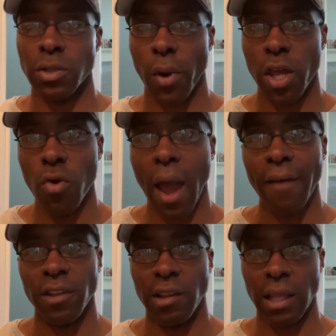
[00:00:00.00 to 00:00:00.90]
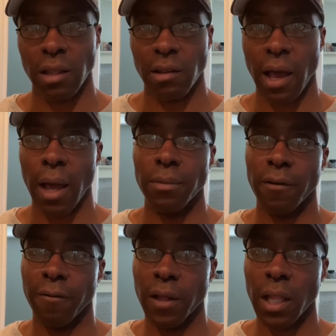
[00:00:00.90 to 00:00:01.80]
is where you have to take the time to
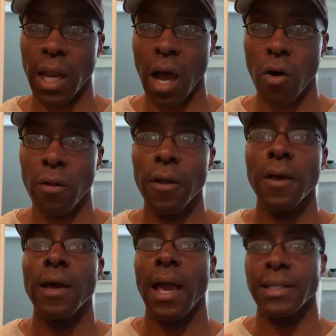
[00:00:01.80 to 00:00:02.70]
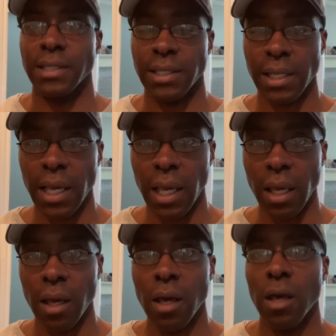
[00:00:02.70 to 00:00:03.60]
feel it out and
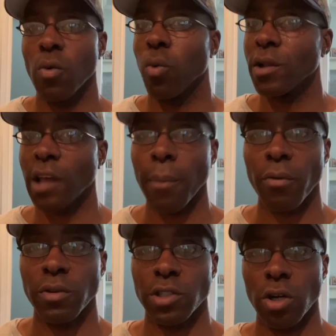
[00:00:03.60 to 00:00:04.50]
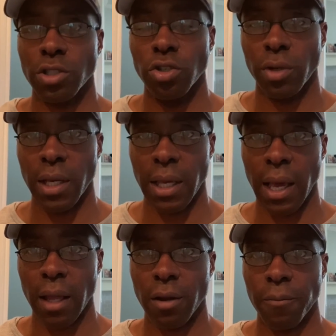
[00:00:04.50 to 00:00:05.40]
see what type of results you can
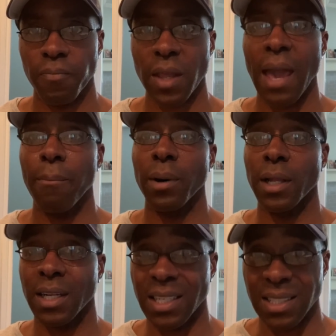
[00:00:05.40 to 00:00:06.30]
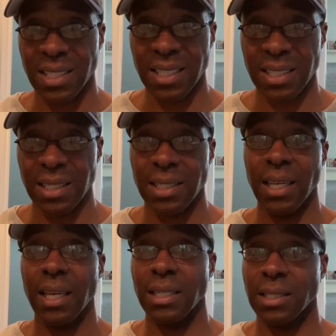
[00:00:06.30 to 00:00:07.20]
get but
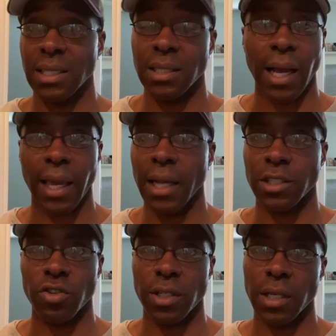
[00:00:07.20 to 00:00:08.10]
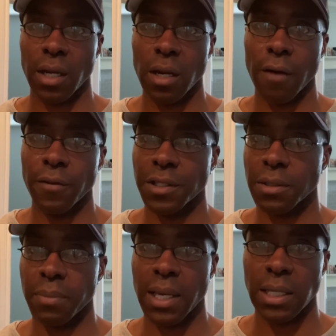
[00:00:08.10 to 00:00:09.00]
consistency, consistent, I can't stress that enough, is to
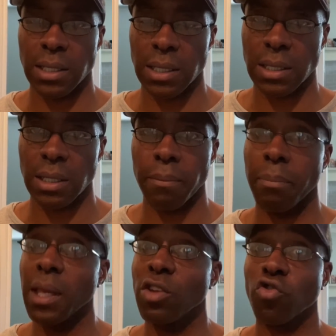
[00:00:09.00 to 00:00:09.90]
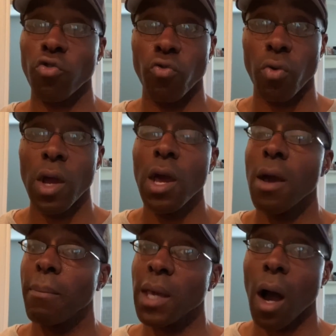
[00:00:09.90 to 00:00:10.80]
be consistent, be true,
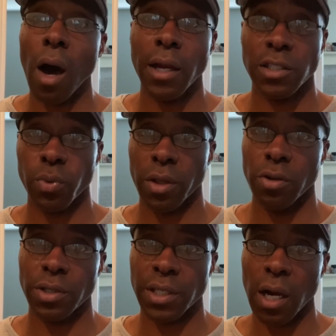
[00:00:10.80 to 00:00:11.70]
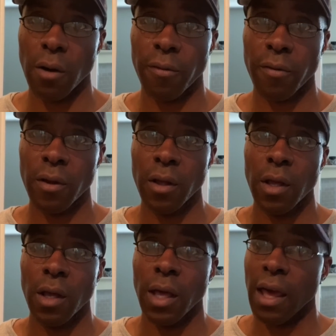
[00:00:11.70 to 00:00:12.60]
be honest with yourself
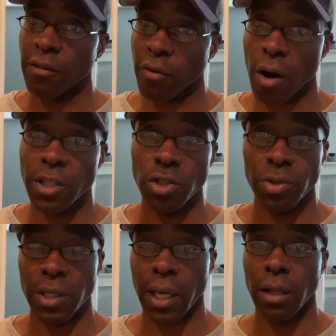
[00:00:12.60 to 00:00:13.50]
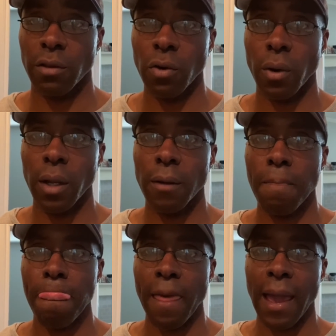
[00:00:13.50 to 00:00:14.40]
as far as you sticking to it.
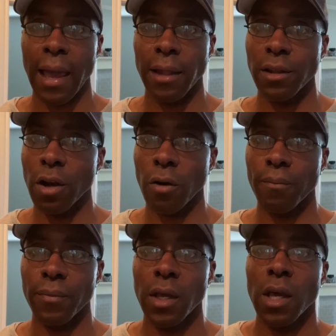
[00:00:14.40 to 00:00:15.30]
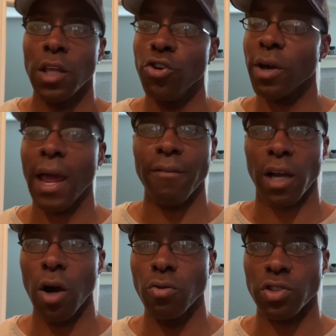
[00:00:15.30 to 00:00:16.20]
And, you know, you can have a
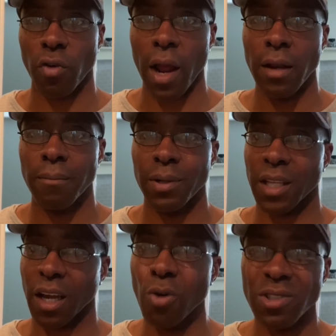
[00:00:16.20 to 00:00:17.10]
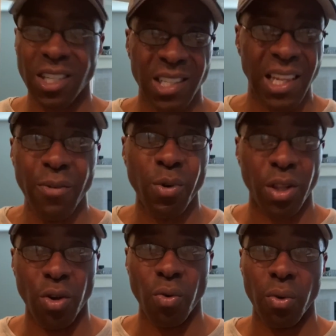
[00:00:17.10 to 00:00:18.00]
coach, right? But the coach doesn't live
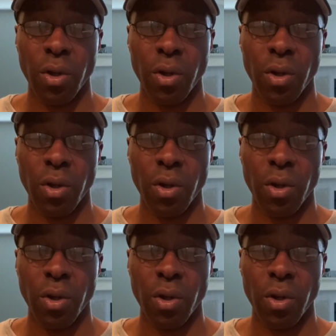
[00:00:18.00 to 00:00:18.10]
with you.